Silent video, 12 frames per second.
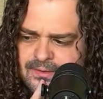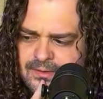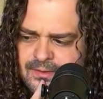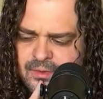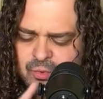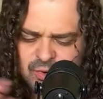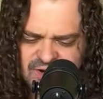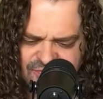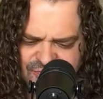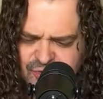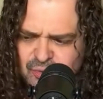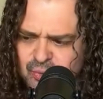But what
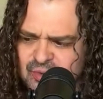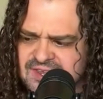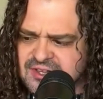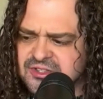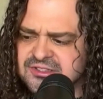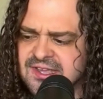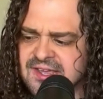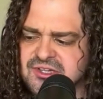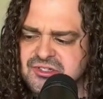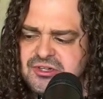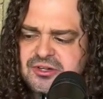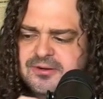if the real
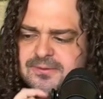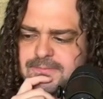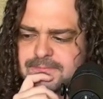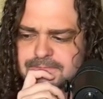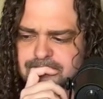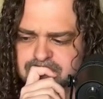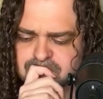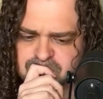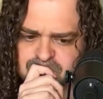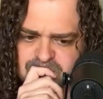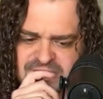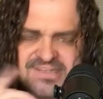danger
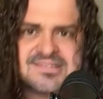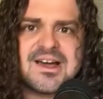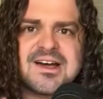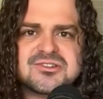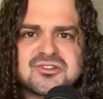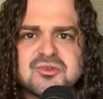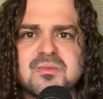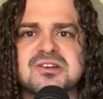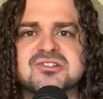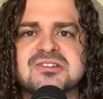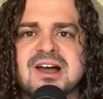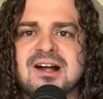is not too
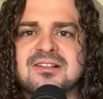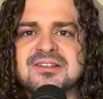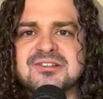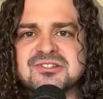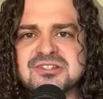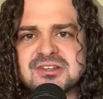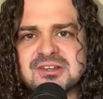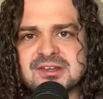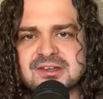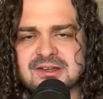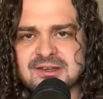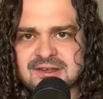much knowledge,
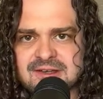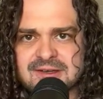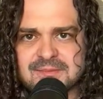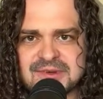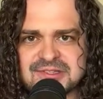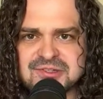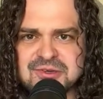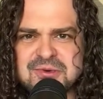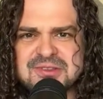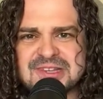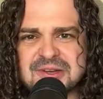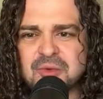but too
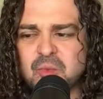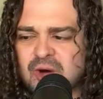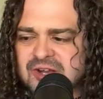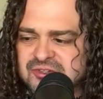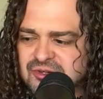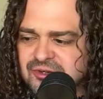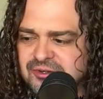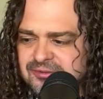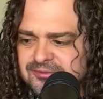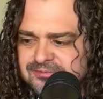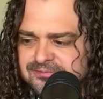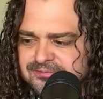little wonder?
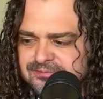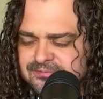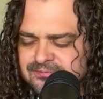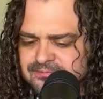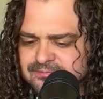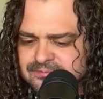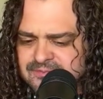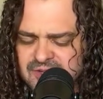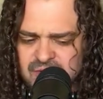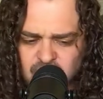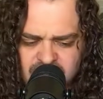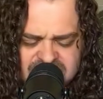
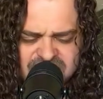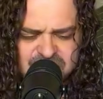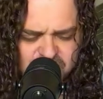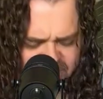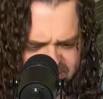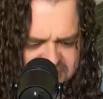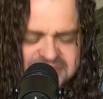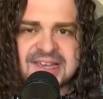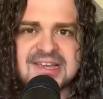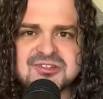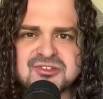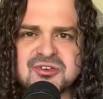What if the real
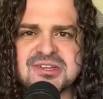danger is